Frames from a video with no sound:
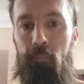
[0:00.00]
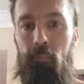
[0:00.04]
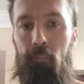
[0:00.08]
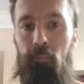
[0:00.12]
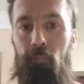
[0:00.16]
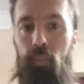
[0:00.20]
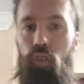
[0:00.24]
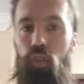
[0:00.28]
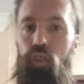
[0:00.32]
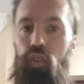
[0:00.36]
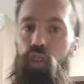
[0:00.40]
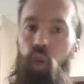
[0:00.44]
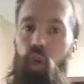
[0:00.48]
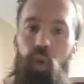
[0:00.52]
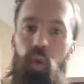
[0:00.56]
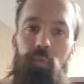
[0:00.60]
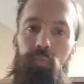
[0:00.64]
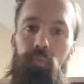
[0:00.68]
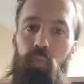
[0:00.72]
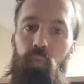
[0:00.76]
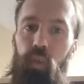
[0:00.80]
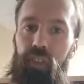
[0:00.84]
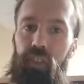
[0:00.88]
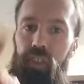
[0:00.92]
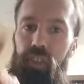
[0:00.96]
So,
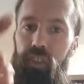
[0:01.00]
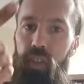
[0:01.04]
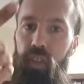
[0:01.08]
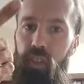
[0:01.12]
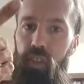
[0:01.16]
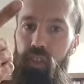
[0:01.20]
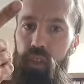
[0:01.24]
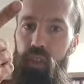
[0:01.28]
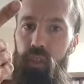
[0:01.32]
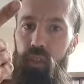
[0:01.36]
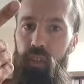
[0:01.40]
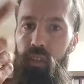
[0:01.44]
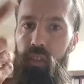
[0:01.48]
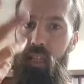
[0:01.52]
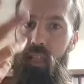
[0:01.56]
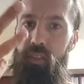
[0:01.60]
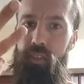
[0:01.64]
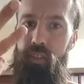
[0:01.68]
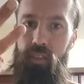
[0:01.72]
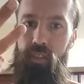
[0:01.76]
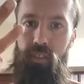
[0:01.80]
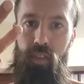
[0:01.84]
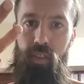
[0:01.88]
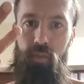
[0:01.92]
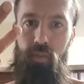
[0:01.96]
which it took t- less
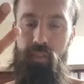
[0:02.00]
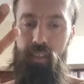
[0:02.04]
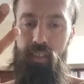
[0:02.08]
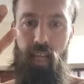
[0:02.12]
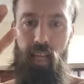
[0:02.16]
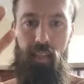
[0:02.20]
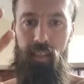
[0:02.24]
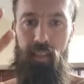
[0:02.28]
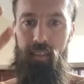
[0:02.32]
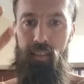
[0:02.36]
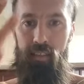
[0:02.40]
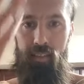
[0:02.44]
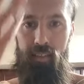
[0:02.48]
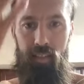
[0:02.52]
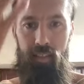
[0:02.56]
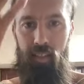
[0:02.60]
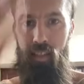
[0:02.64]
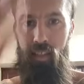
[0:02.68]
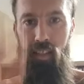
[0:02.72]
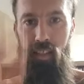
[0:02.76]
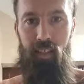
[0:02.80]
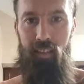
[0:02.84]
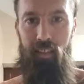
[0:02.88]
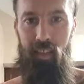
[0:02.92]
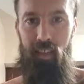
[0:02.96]
than two seconds to get
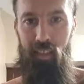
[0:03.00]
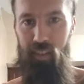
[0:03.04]
it there.